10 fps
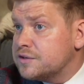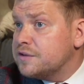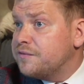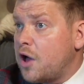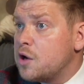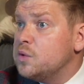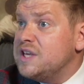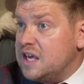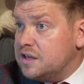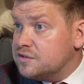to the final
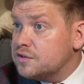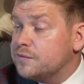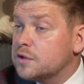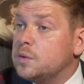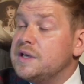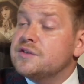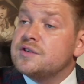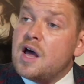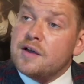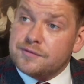years of the Queen's
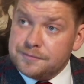life.